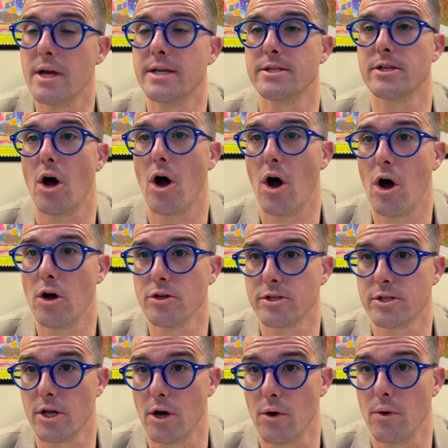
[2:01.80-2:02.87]
is
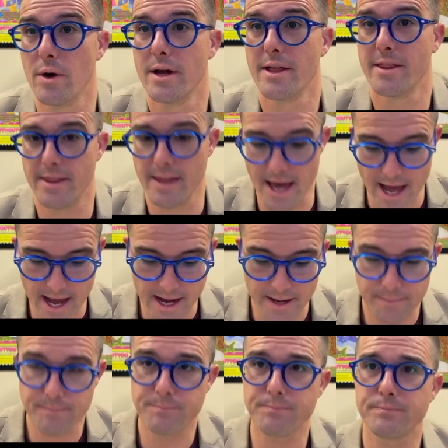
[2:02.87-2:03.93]
also they.
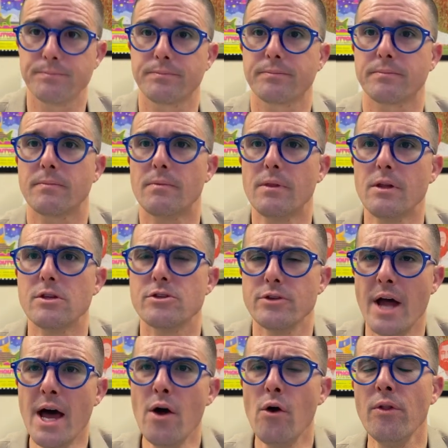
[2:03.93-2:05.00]
So
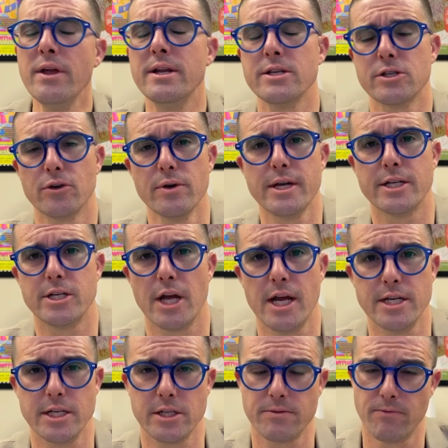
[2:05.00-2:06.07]
not only does Greek
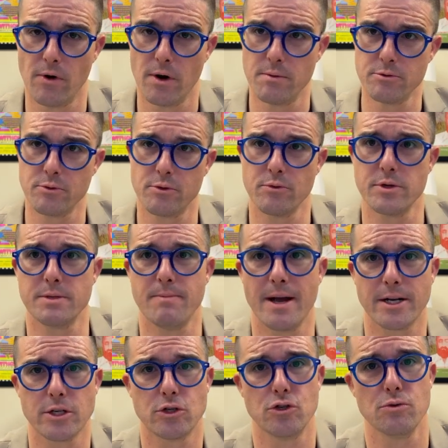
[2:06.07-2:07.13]
change its forms with
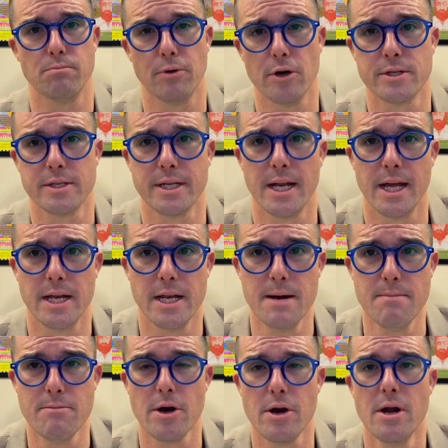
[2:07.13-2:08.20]
respect to person and
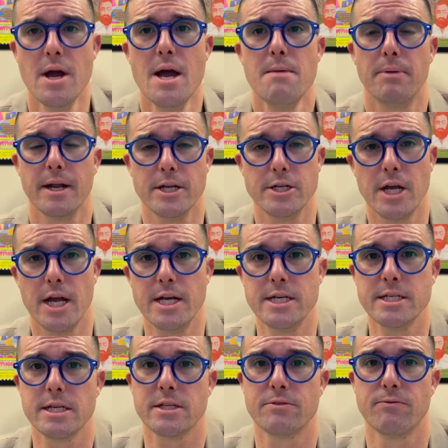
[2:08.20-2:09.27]
number, but it
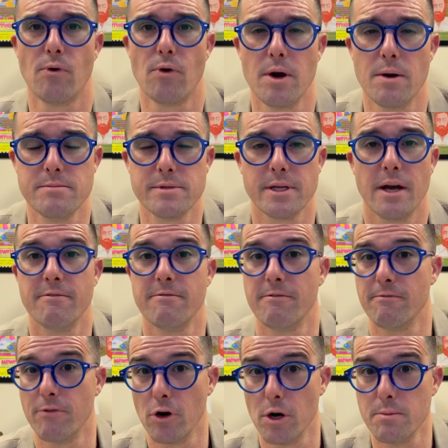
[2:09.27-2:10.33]
changes its forms of
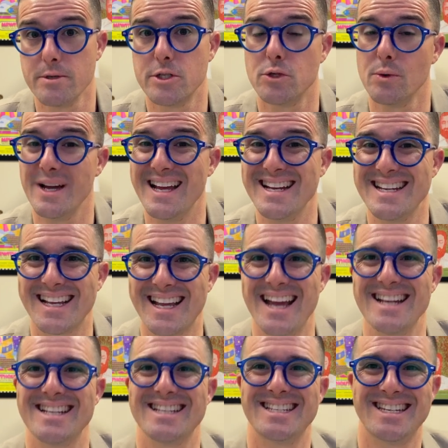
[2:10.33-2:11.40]
verbs to
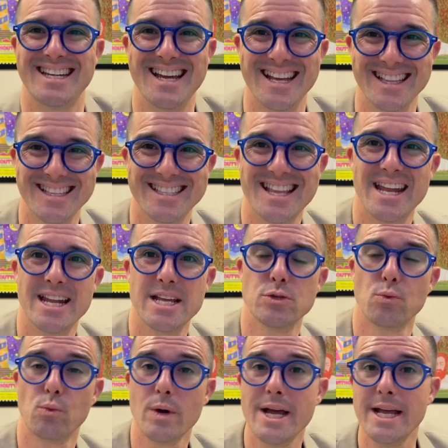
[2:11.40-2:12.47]
indicate tense, that is,
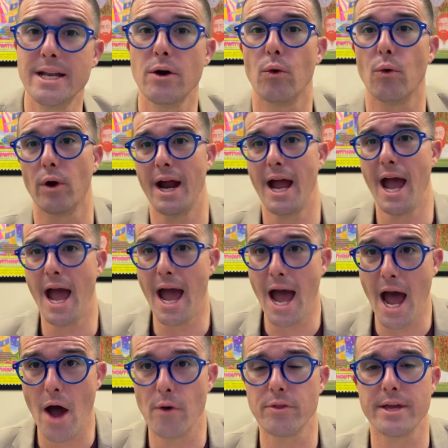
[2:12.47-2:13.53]
when or
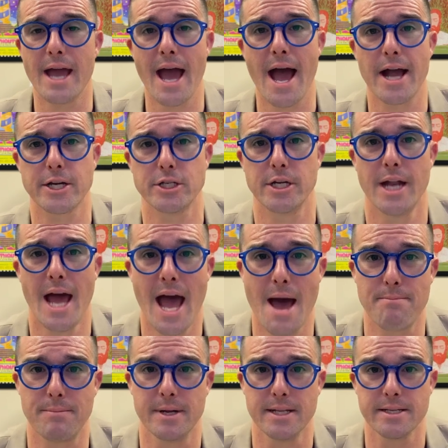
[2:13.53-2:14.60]
how the action
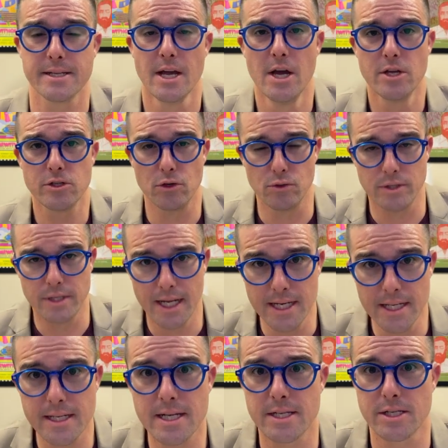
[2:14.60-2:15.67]
happens. So
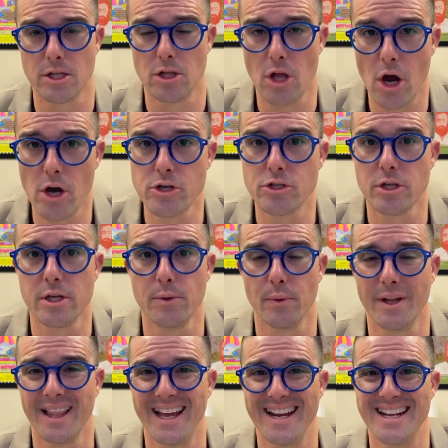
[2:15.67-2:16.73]
tense is largely
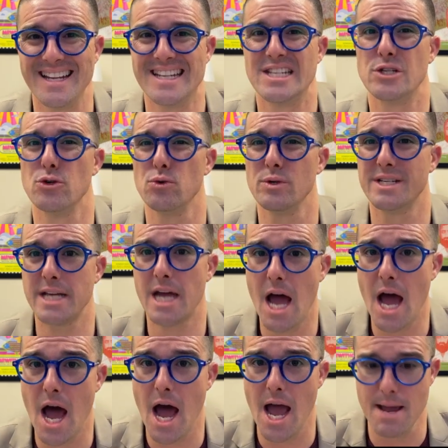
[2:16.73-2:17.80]
related to
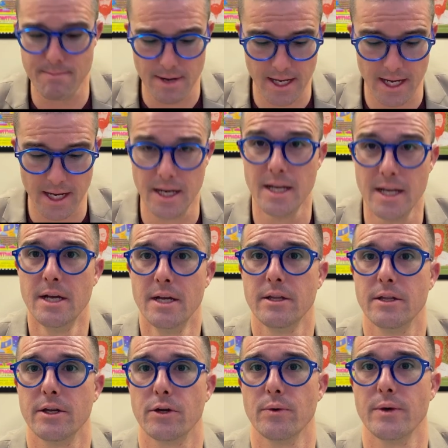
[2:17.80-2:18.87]
time in
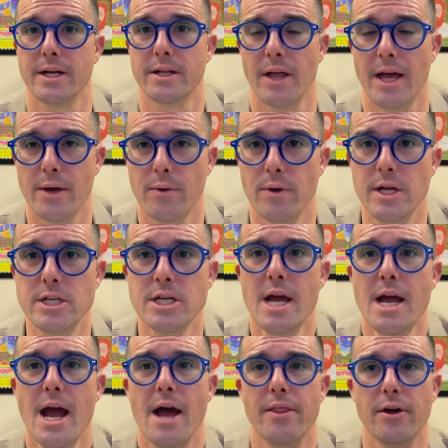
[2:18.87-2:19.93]
the Greek language,
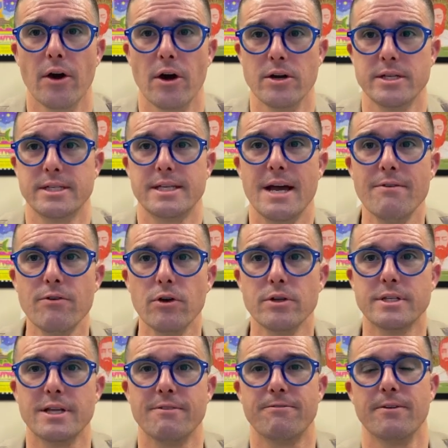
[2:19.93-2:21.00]
and there are several
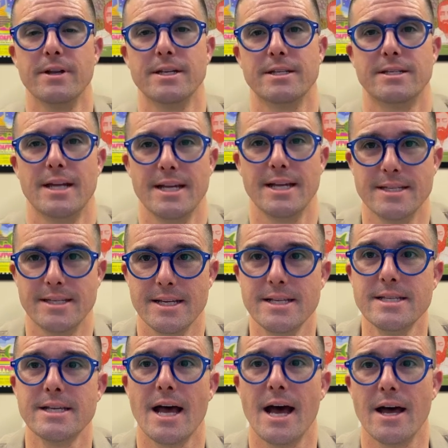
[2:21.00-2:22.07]
different
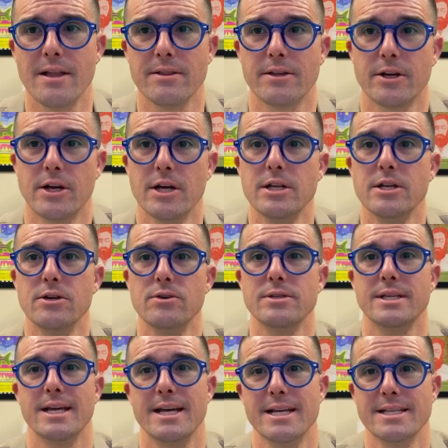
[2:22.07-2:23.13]
tenses. The good news
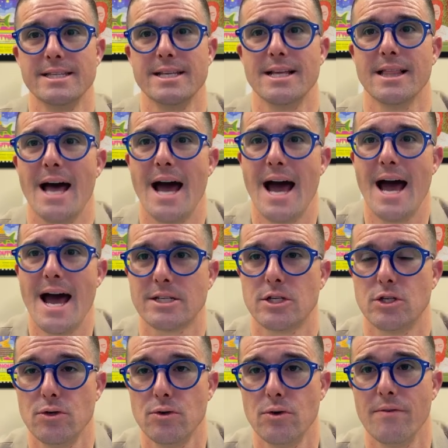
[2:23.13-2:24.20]
is the last
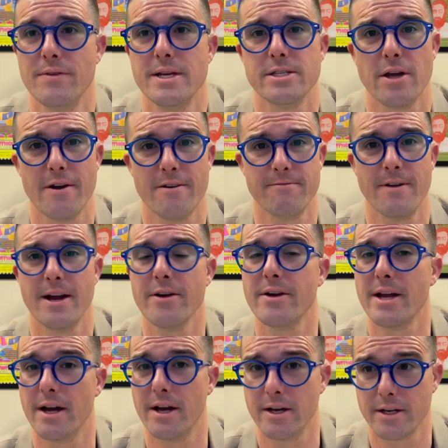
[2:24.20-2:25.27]
two of these are
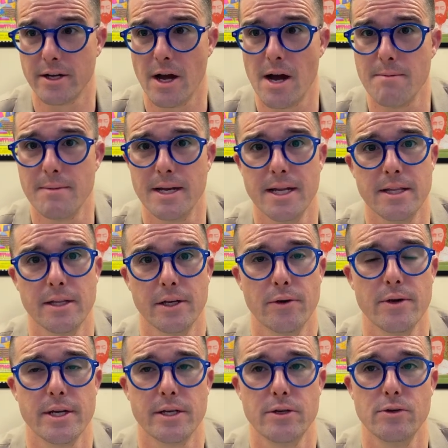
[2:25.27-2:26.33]
very uncommon in the
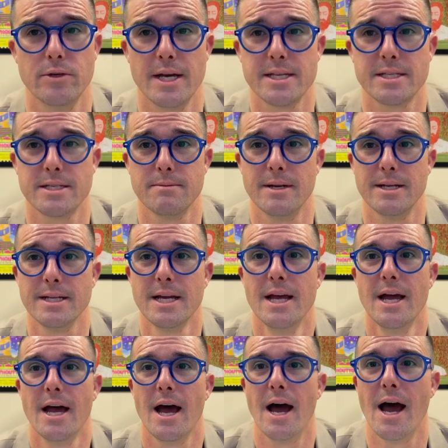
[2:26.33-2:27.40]
Greek New Testament,
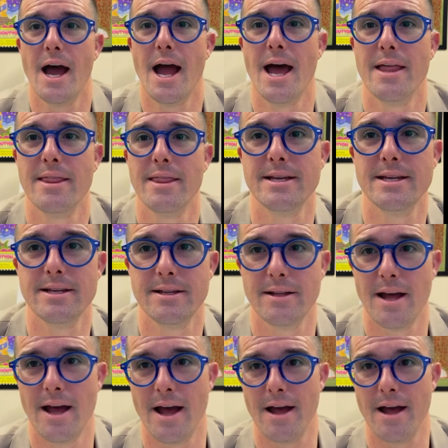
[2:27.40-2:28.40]
and the